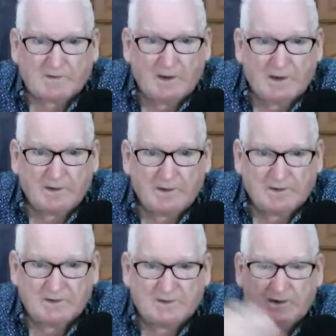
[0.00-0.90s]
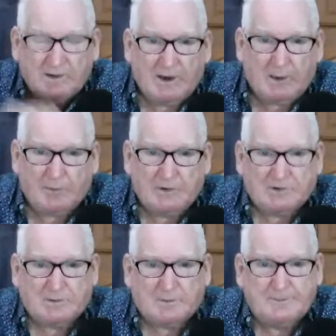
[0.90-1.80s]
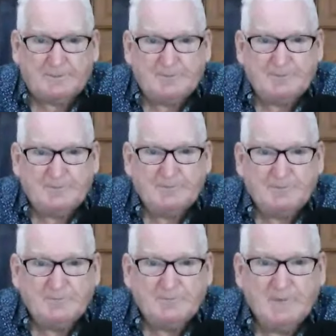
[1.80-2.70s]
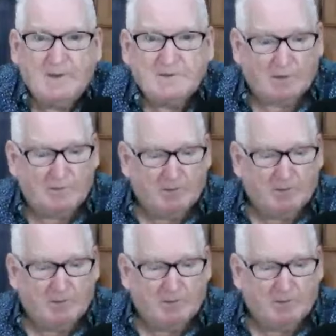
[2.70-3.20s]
and he is Aboriginal. So